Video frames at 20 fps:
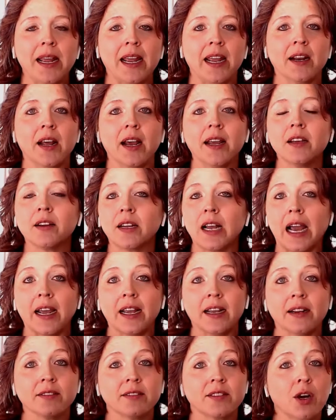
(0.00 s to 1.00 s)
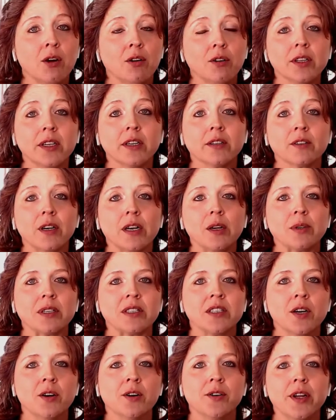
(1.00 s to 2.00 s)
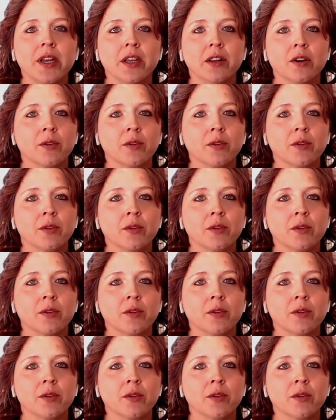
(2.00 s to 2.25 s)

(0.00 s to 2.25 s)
And I totally agree with Tony.